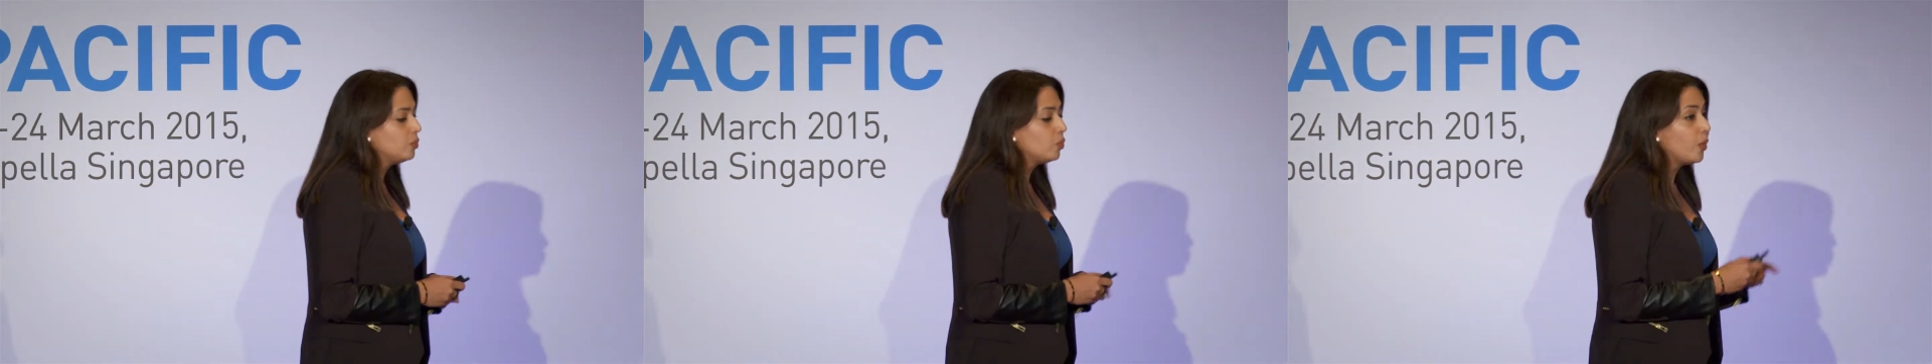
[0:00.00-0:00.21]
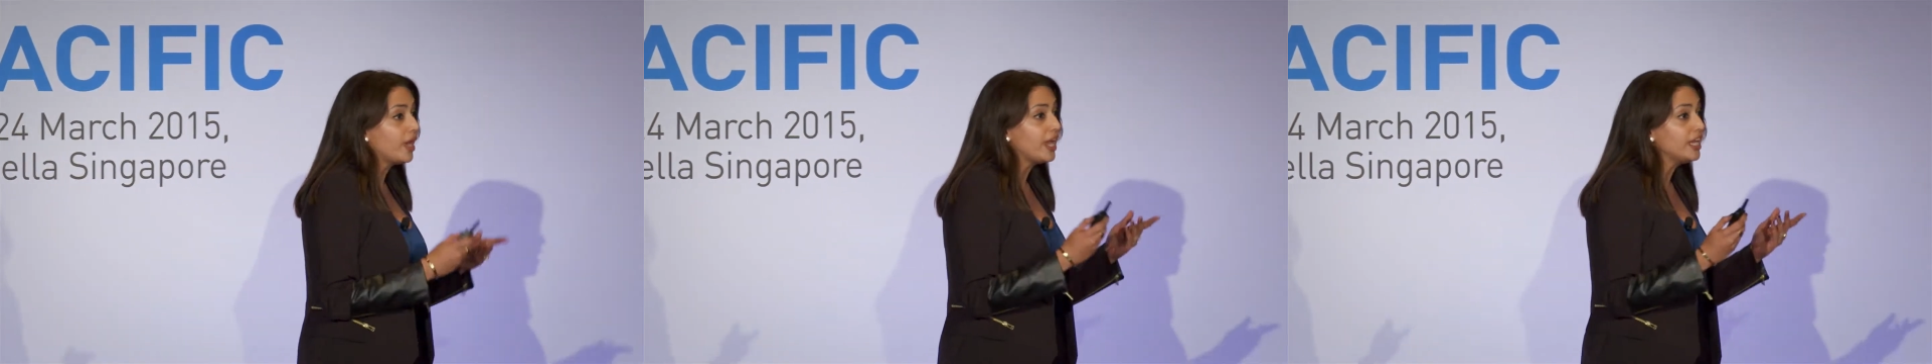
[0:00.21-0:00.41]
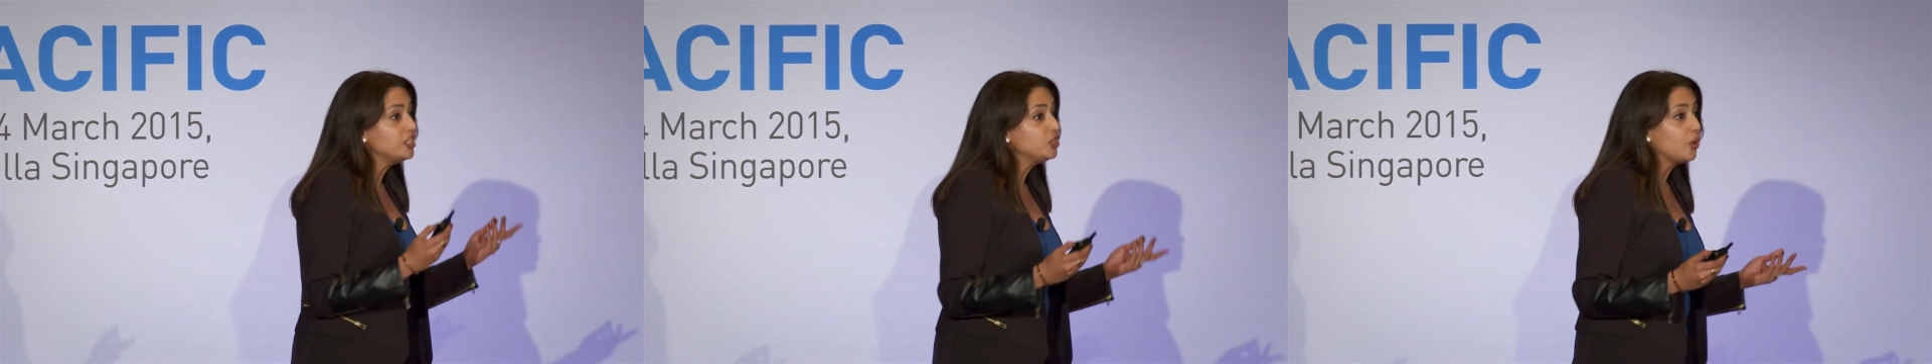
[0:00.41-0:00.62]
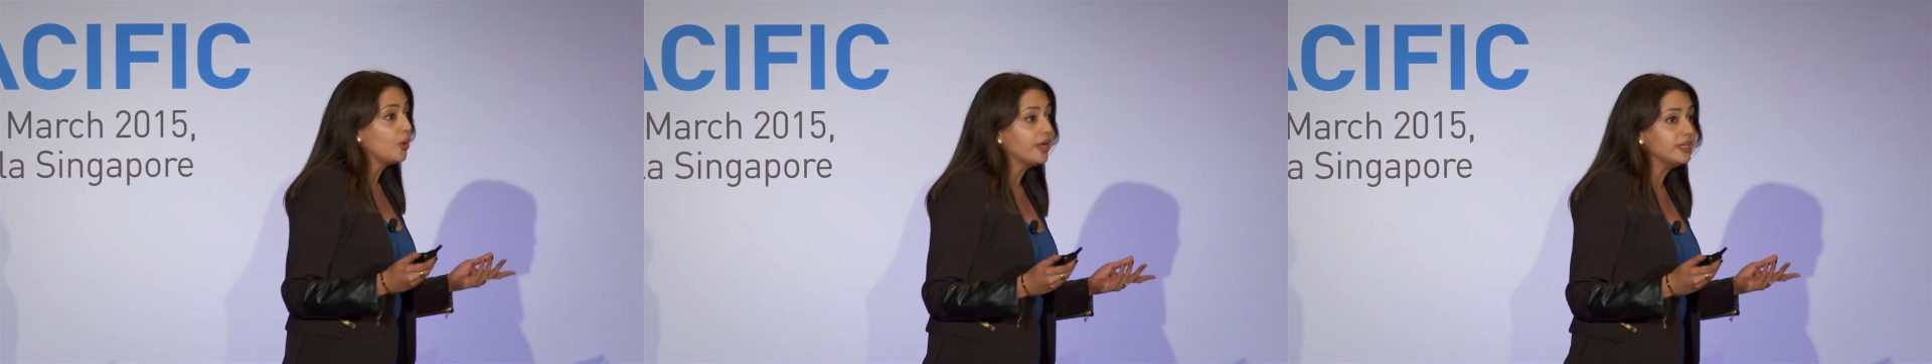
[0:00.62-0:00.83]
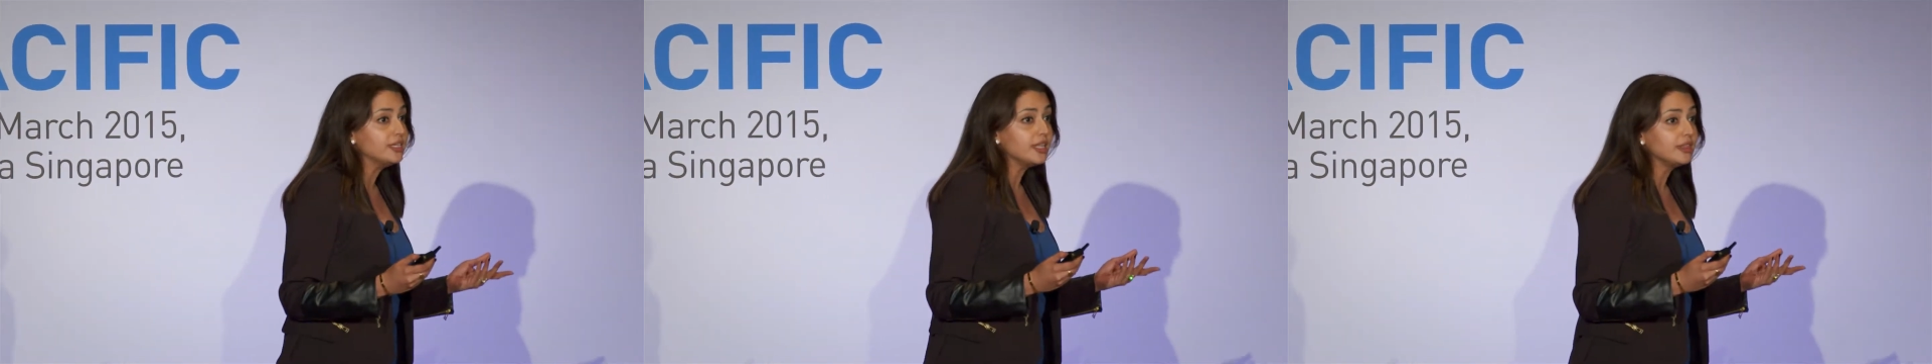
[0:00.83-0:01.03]
When I
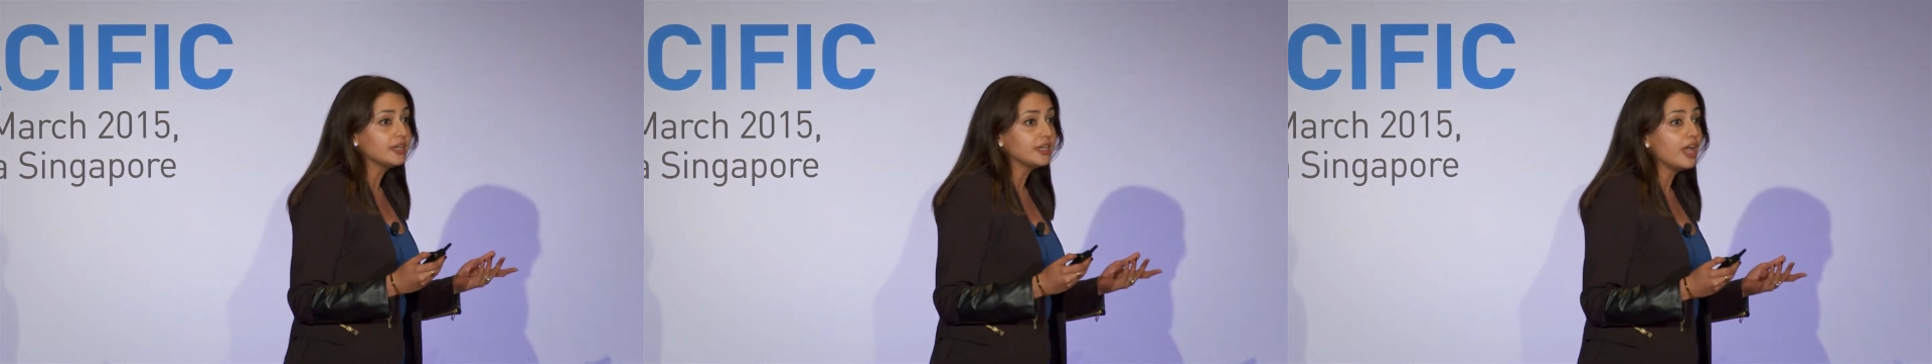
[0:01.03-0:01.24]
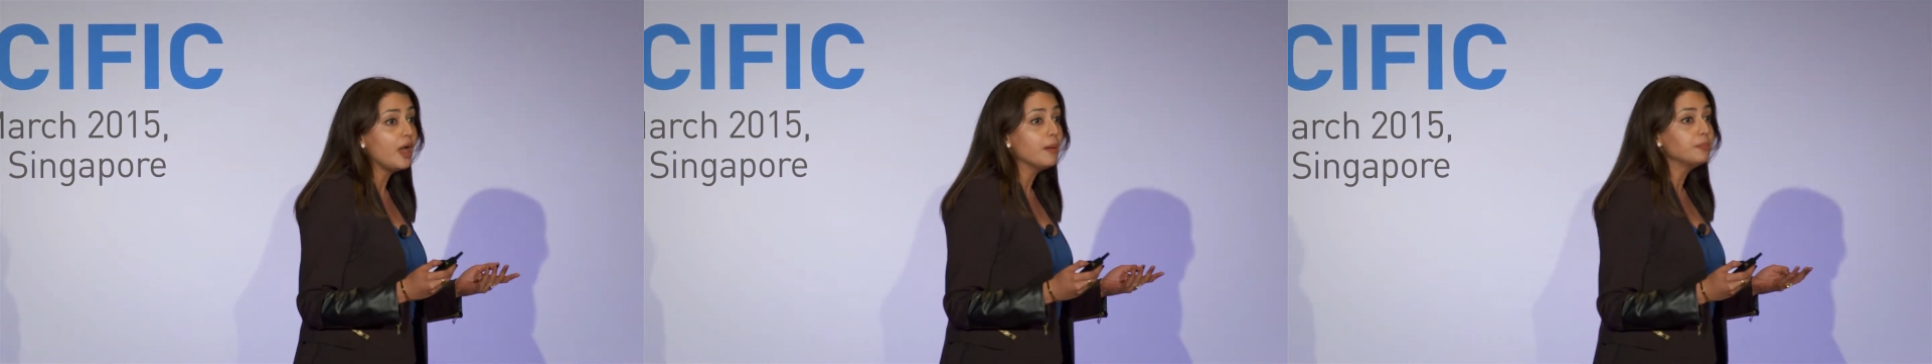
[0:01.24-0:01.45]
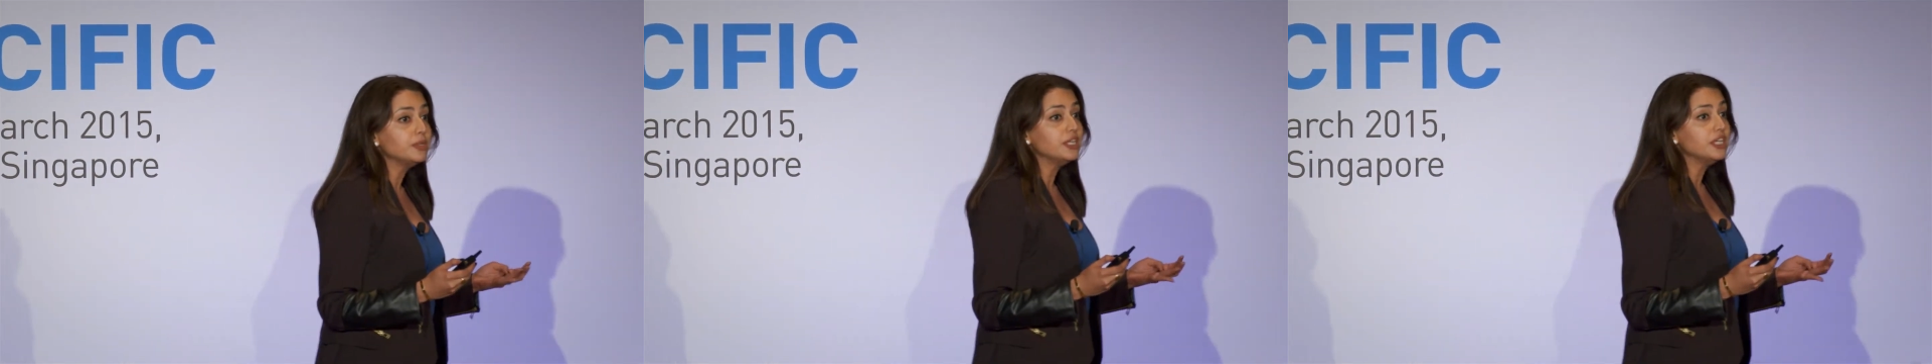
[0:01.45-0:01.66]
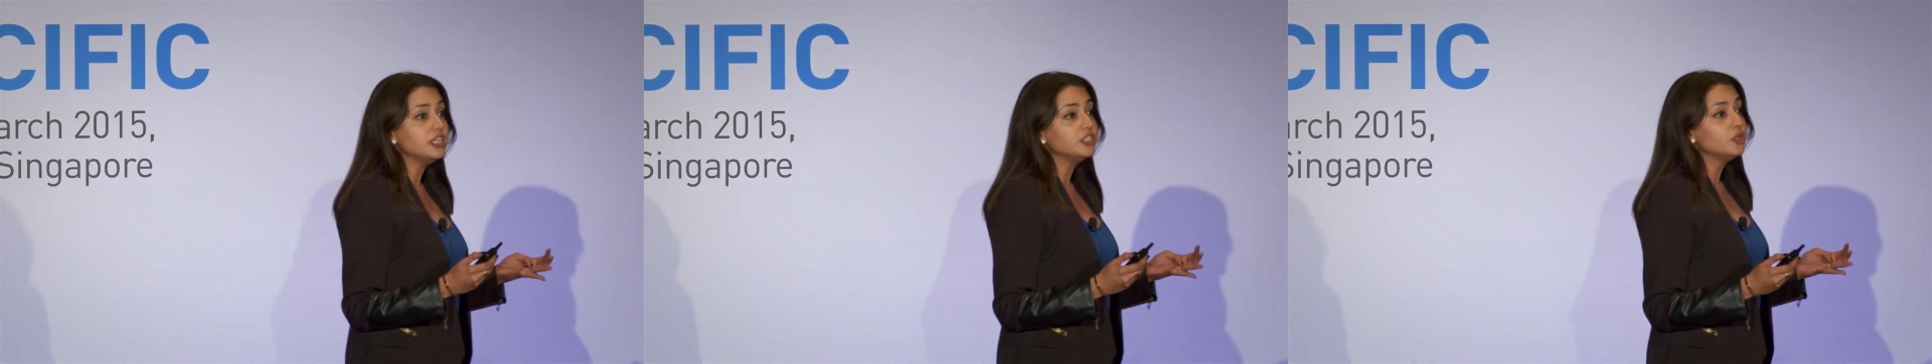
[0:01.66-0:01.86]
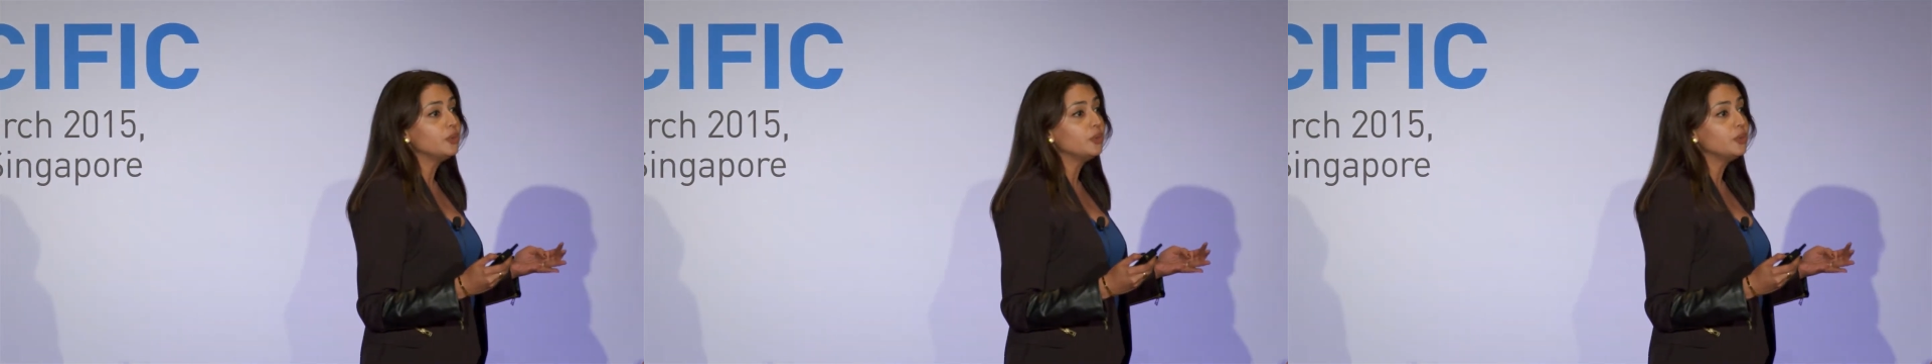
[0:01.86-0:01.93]
joined the company